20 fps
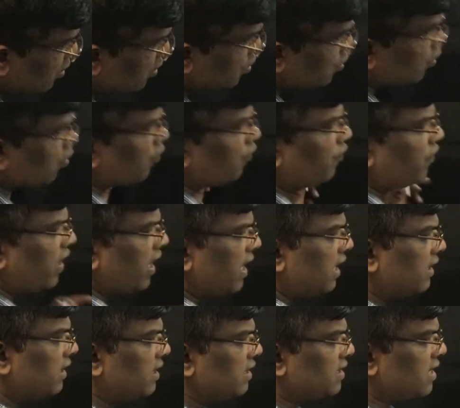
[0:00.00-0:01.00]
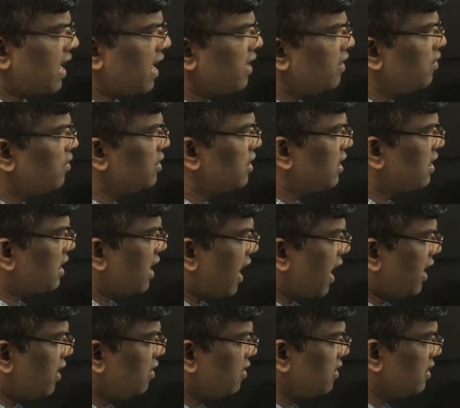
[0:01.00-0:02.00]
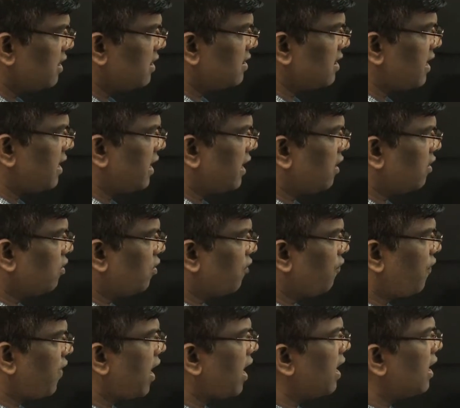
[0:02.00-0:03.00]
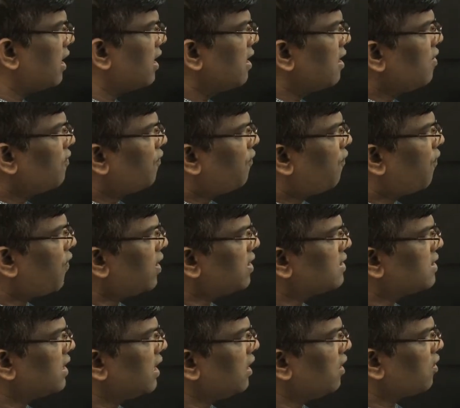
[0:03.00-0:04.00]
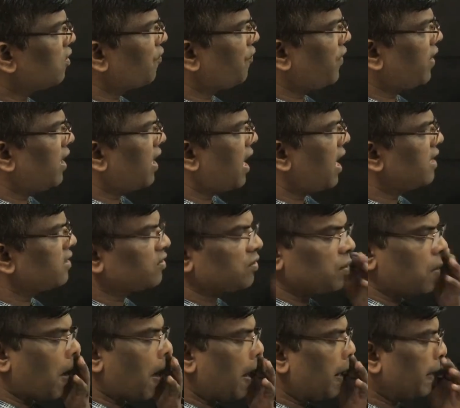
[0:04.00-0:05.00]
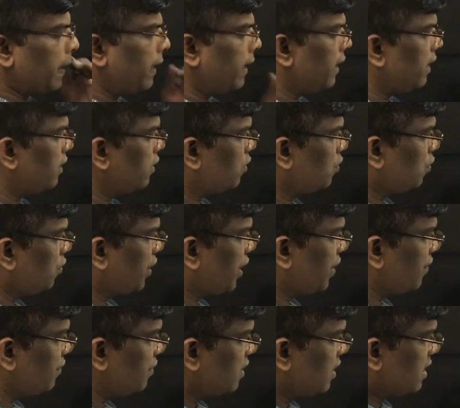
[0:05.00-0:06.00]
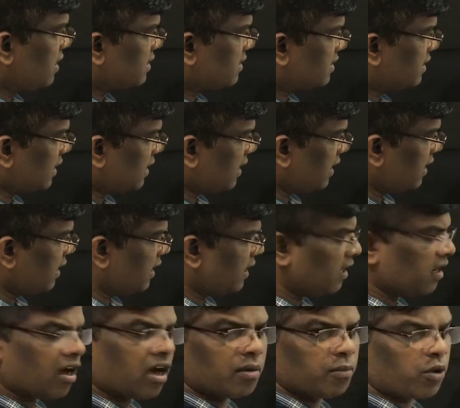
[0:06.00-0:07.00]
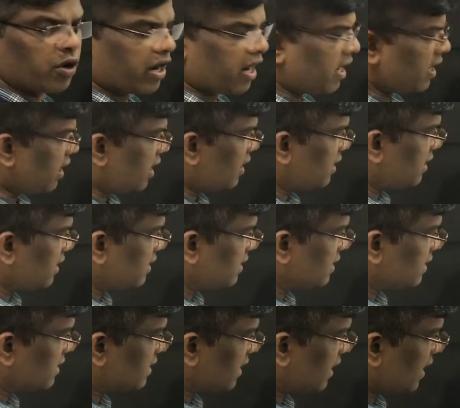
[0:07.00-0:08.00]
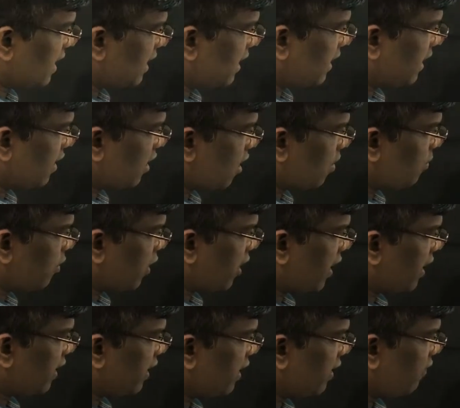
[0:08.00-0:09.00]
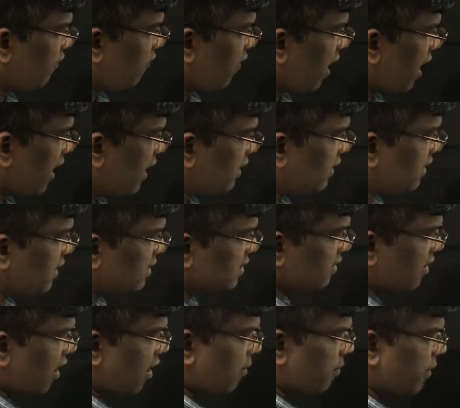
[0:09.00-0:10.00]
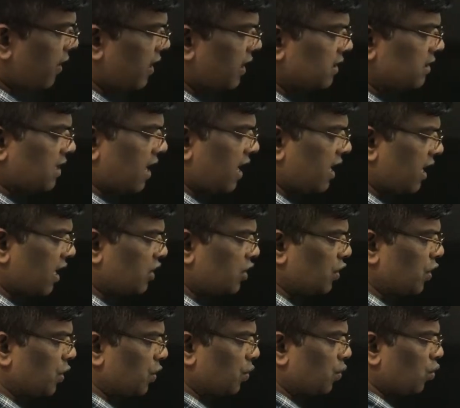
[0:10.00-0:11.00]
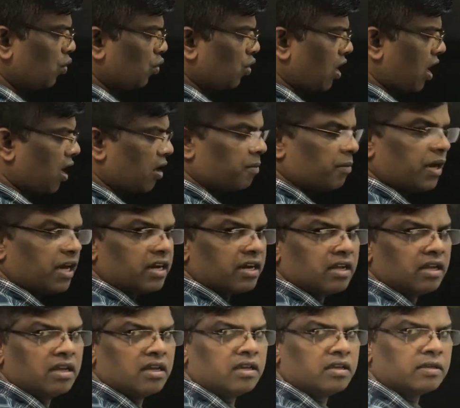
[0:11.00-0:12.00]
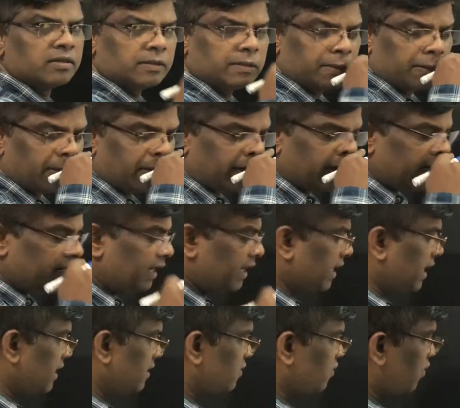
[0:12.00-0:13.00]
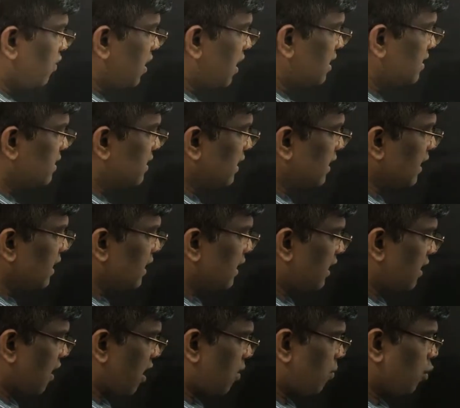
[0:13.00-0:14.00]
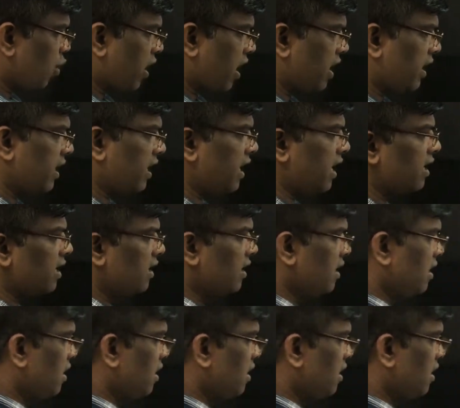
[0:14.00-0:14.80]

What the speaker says: So where this hydrogen is an electrophile. First electrophile adds to alkene to give secondary carbocation. This is secondary carbocation. Why? This carbon is attached to two carbon, so it is known as secondary carbocation.